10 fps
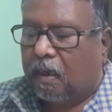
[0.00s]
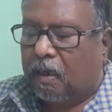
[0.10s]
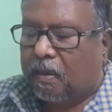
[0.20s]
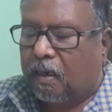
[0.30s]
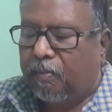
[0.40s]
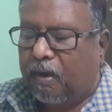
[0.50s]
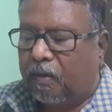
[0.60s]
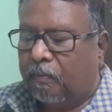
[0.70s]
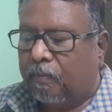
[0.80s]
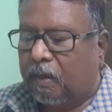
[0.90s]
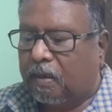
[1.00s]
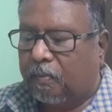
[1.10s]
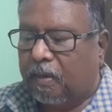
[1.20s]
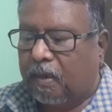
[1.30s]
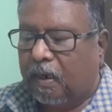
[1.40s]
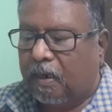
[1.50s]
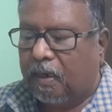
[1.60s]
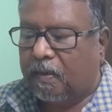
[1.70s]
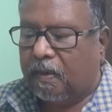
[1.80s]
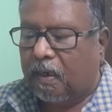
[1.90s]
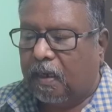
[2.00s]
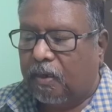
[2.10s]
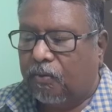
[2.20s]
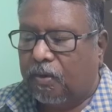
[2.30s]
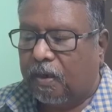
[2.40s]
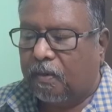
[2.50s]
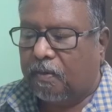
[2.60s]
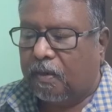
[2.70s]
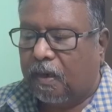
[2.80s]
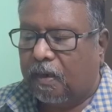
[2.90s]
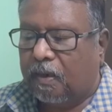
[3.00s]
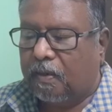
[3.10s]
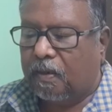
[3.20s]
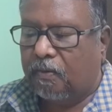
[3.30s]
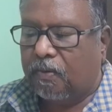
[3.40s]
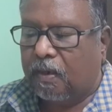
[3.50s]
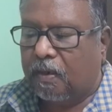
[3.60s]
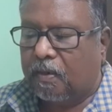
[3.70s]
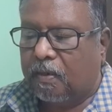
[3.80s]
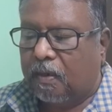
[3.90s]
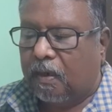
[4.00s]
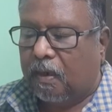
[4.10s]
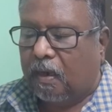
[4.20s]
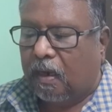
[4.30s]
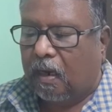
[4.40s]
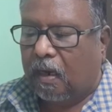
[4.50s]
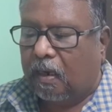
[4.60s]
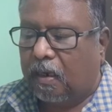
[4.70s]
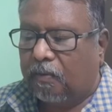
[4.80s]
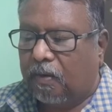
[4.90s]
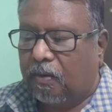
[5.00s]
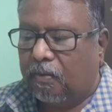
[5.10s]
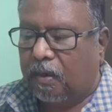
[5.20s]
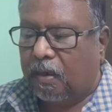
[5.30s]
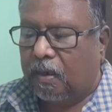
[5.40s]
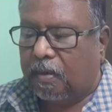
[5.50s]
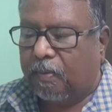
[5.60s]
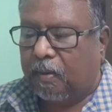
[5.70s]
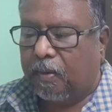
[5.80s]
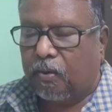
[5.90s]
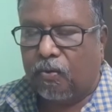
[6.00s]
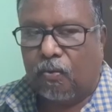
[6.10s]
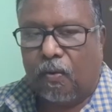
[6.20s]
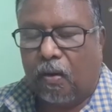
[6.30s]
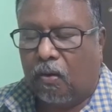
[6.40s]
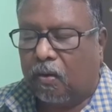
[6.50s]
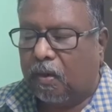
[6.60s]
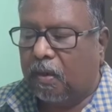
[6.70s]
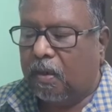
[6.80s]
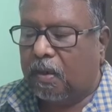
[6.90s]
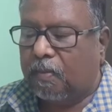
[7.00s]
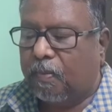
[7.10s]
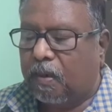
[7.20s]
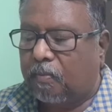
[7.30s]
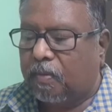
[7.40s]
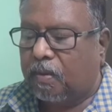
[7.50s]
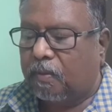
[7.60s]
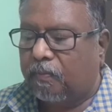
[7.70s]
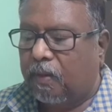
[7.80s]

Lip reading: semen. The semen contains the nutrients and these nutrients are given to the spermatozoa or the sperms,